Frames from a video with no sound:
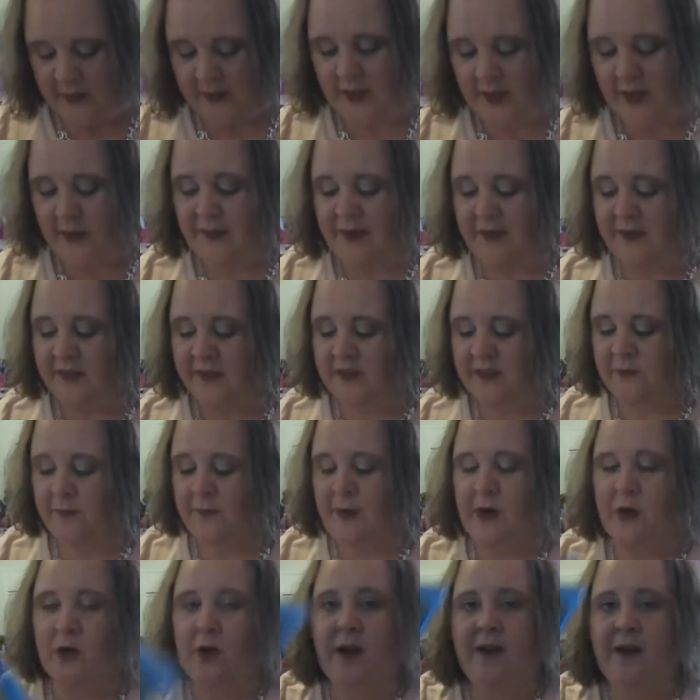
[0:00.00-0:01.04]
Got me this for
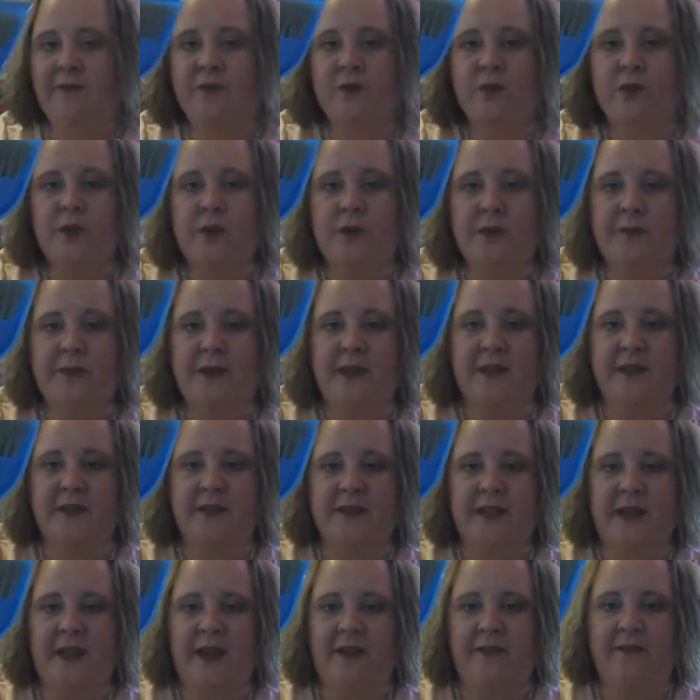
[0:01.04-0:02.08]
my craft room because
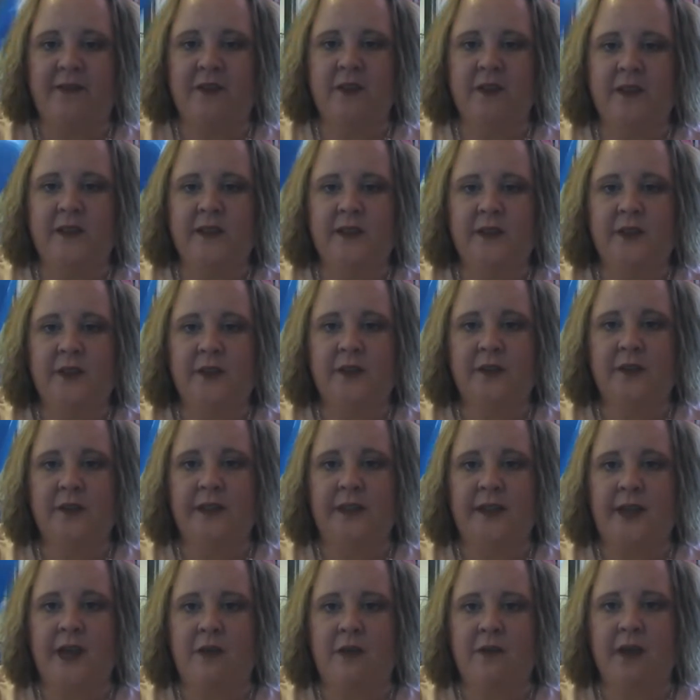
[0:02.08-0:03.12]
I have glitter
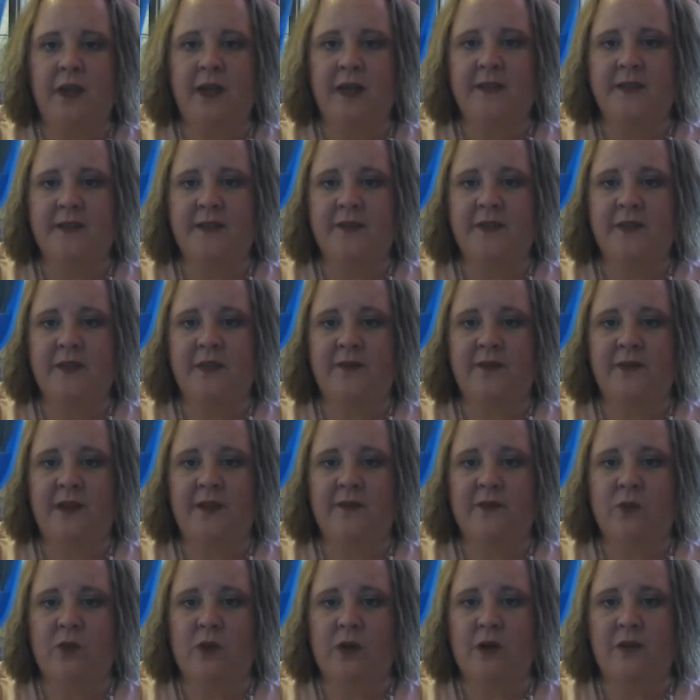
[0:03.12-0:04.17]
and all kinds of stuff
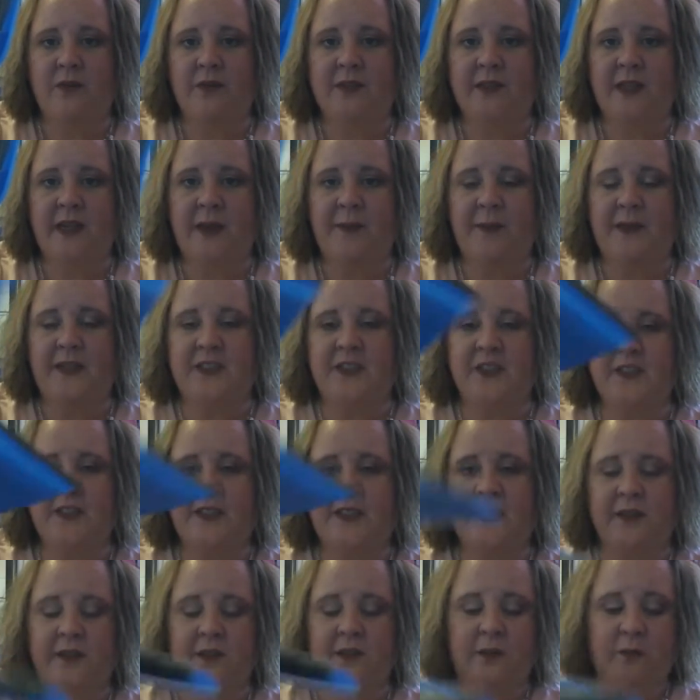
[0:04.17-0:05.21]
everywhere all the time. And I just
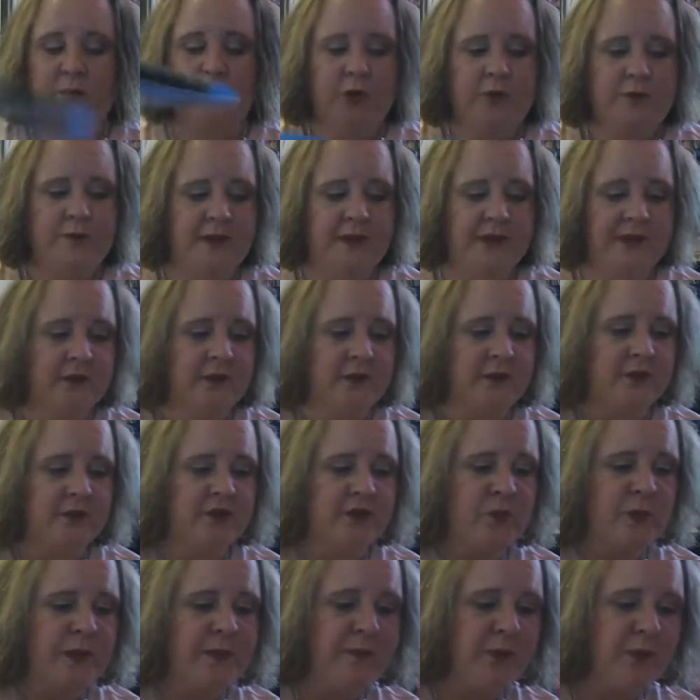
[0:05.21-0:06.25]
need a little broom and a little
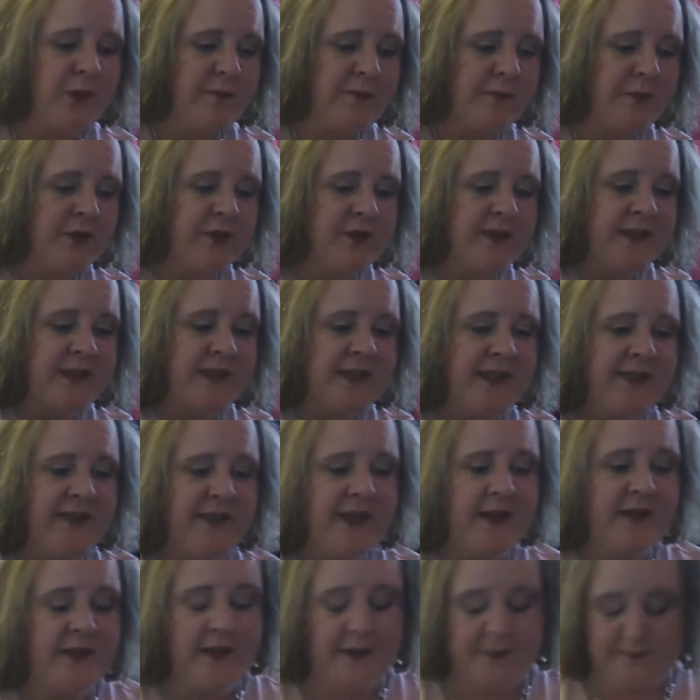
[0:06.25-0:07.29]
sweeper upper to get
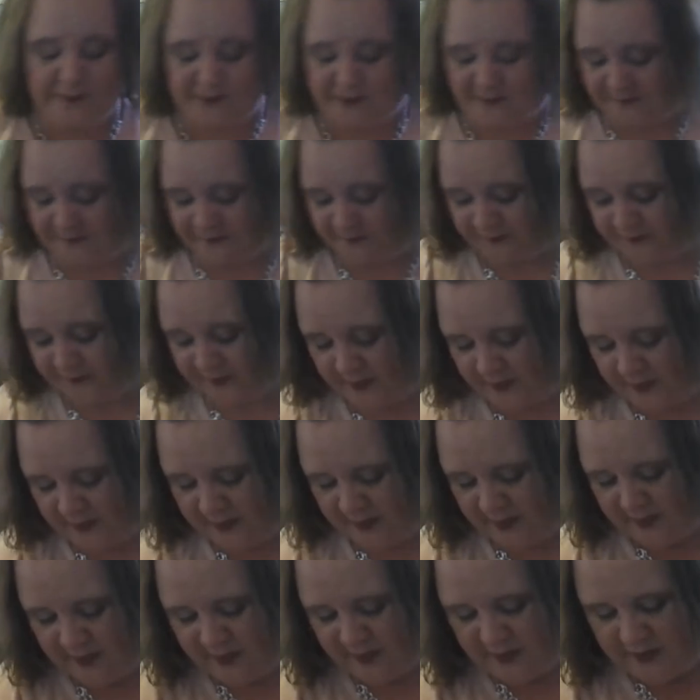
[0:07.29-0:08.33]
that up.
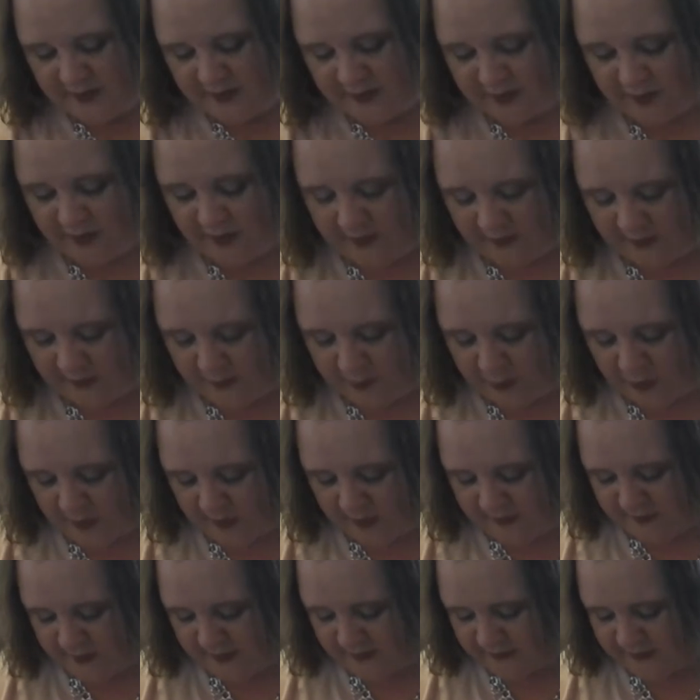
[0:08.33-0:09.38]
So I don't have to pull
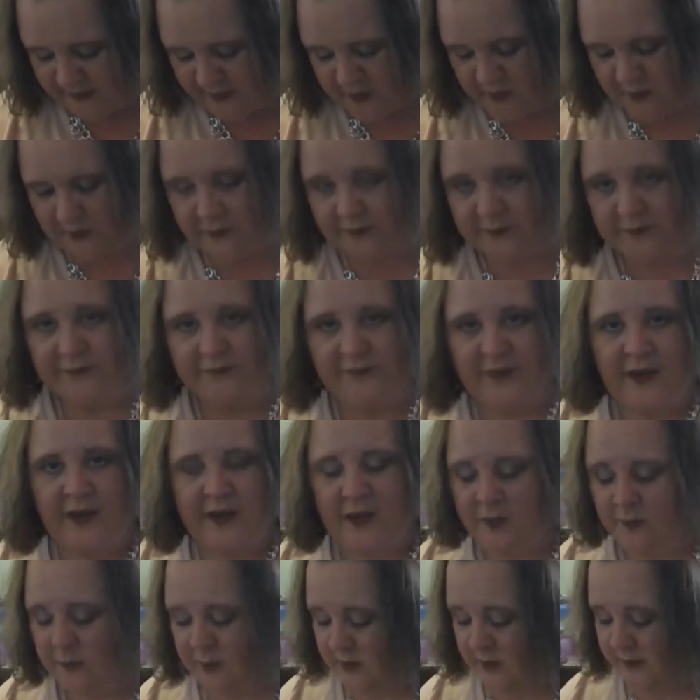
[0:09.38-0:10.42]
out my darn
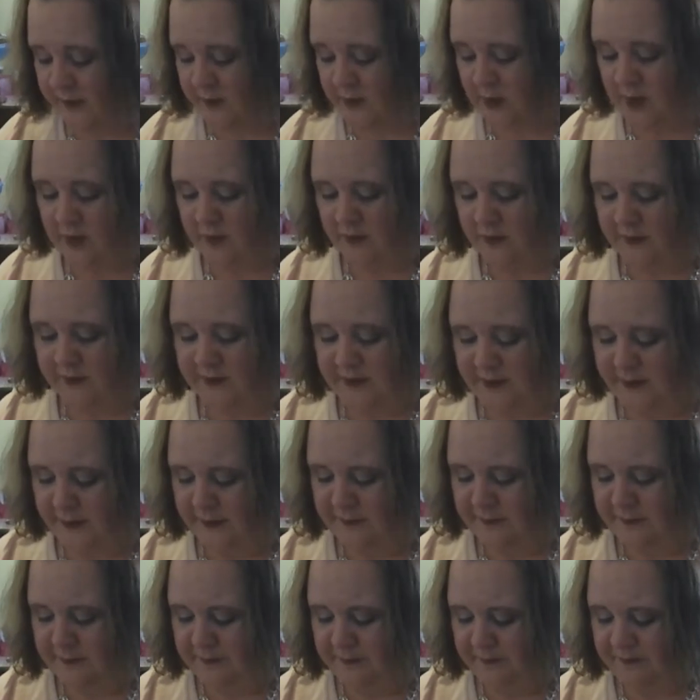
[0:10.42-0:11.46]
vacuum cleaner all the
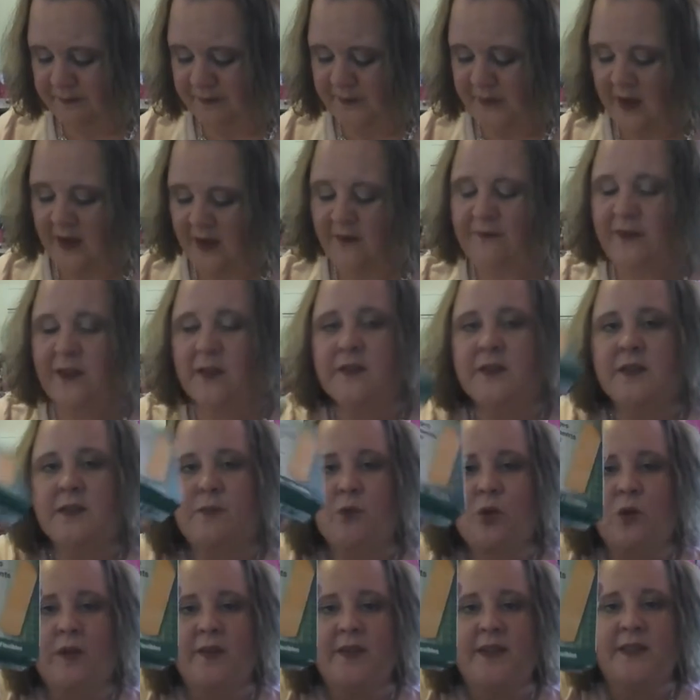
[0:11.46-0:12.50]
time. Found some
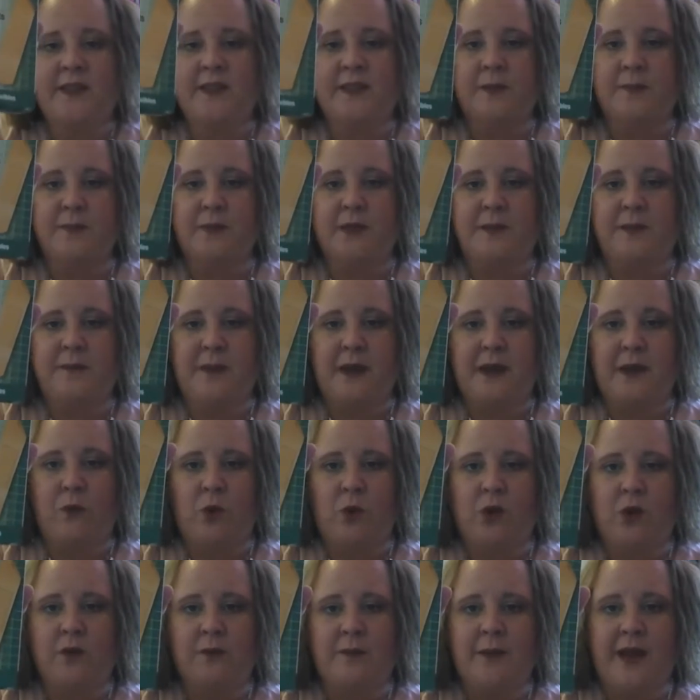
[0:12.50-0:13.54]
more of these to put in my
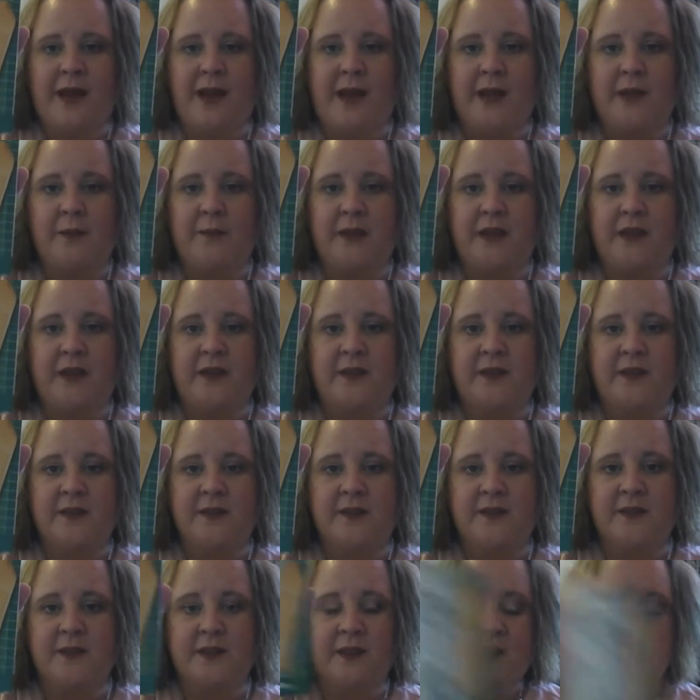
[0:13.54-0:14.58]
work bag
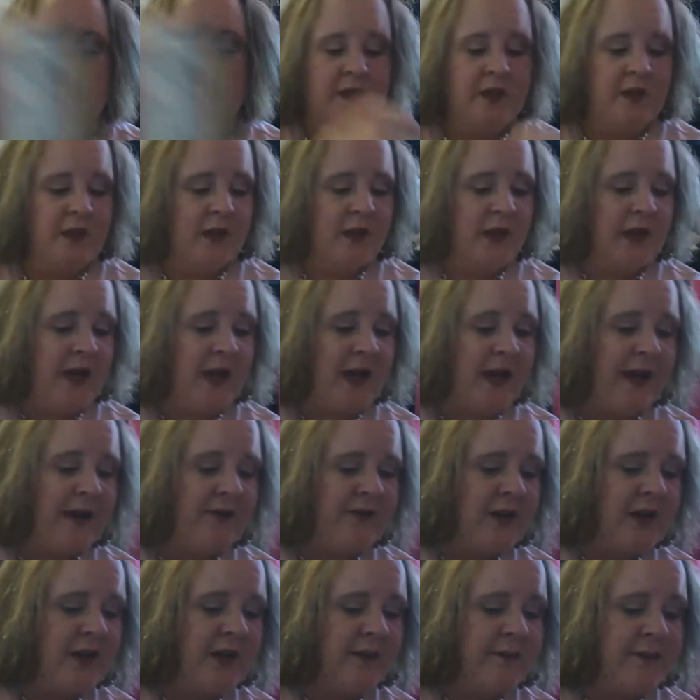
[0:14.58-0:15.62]
because I have a
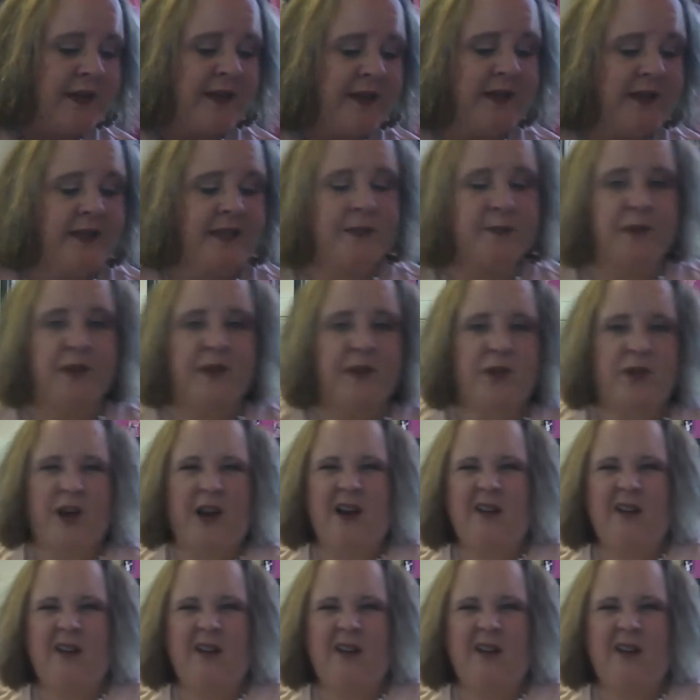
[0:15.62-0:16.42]
lot of band-aids, but they're